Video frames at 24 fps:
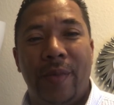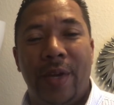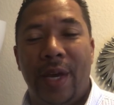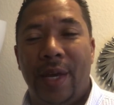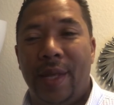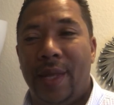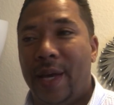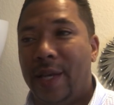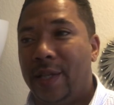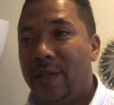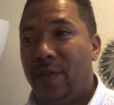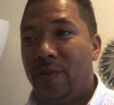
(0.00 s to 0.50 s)

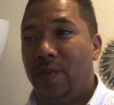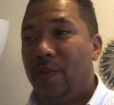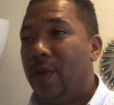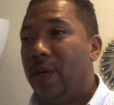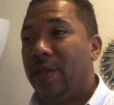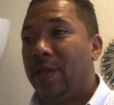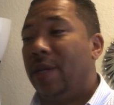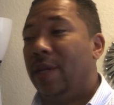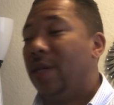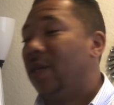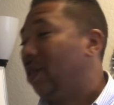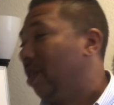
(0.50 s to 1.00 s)
And that's
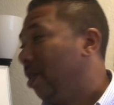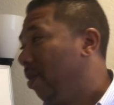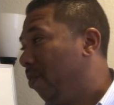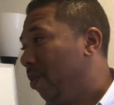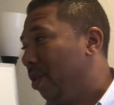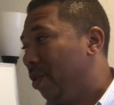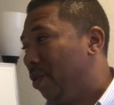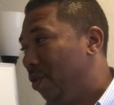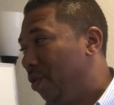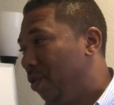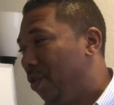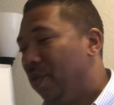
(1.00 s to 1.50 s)
essentially
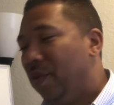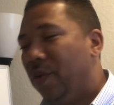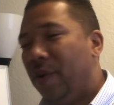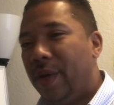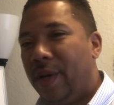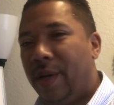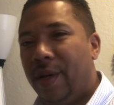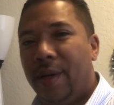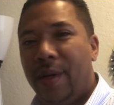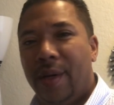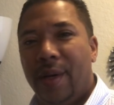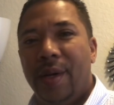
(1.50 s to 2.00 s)
what you're
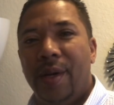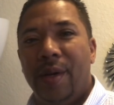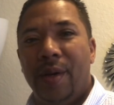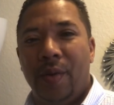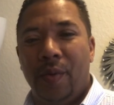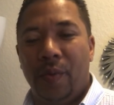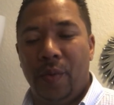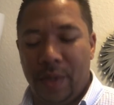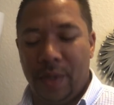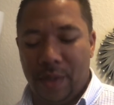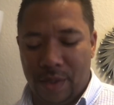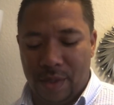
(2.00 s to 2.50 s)
doing
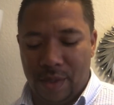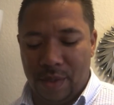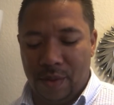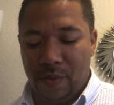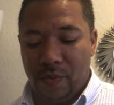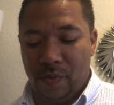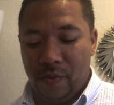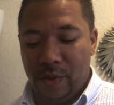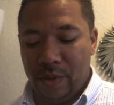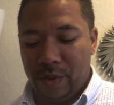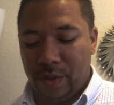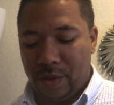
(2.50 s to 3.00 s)
with
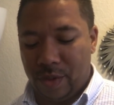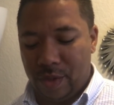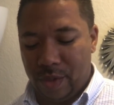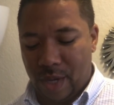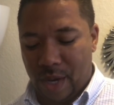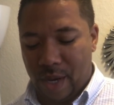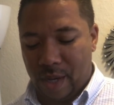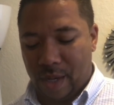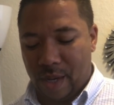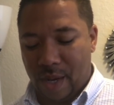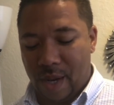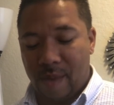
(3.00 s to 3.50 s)

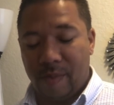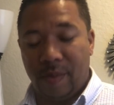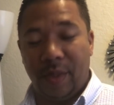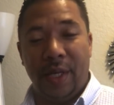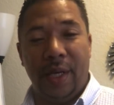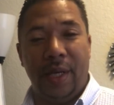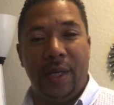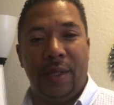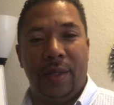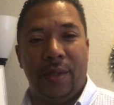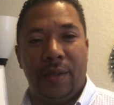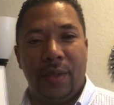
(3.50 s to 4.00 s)
Realtor.com
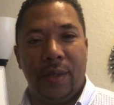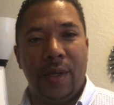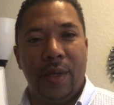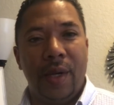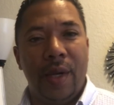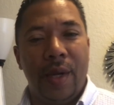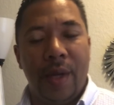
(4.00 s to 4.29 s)
leads.